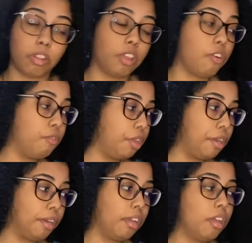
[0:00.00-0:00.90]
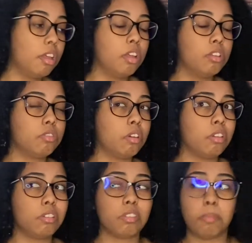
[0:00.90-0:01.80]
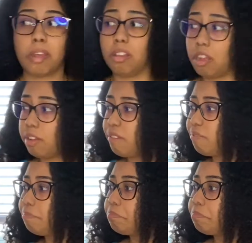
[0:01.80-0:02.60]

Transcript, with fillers: like over here so I looked to my left